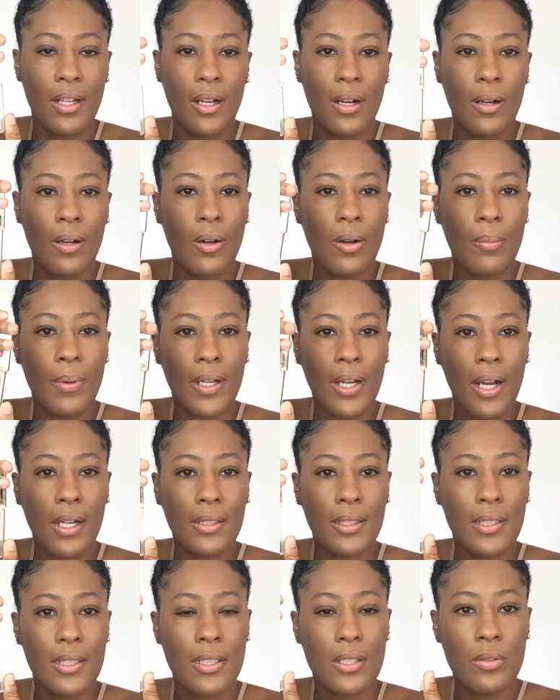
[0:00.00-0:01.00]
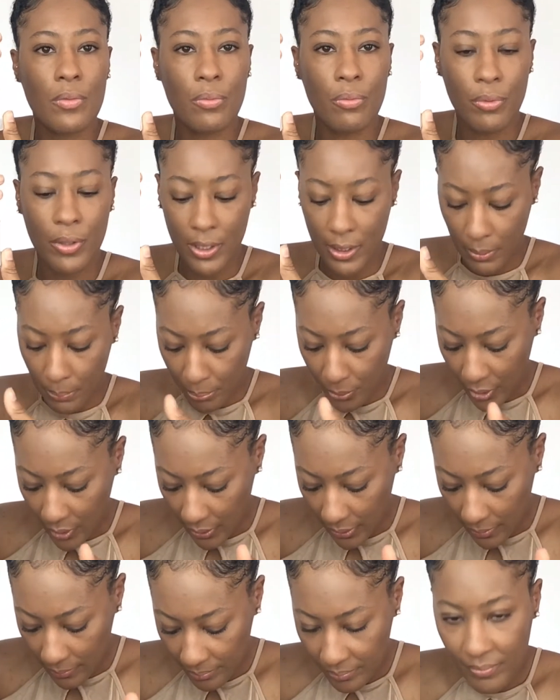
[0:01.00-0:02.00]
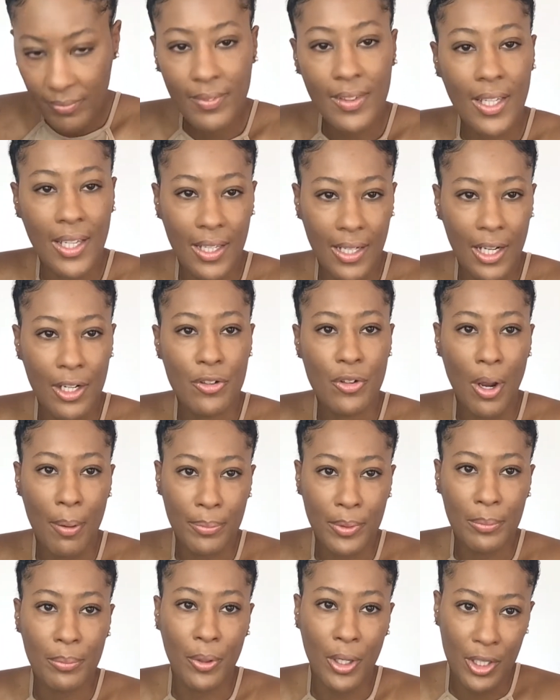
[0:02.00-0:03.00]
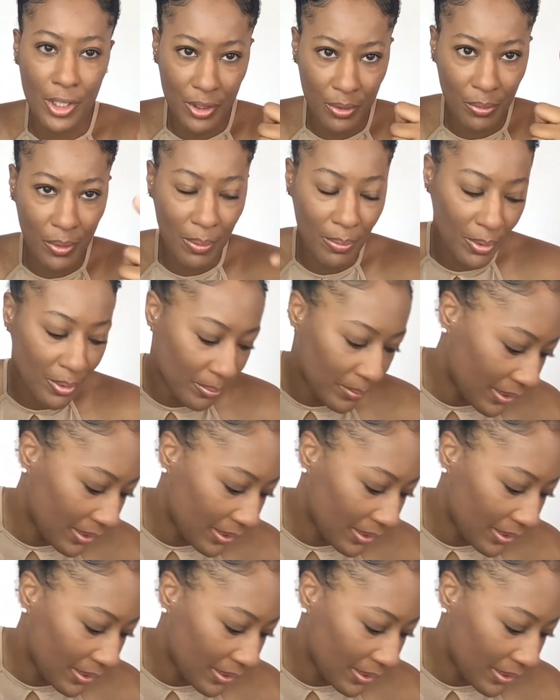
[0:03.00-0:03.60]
Oh my god, this is really pretty. And I dropped the brush. One moment.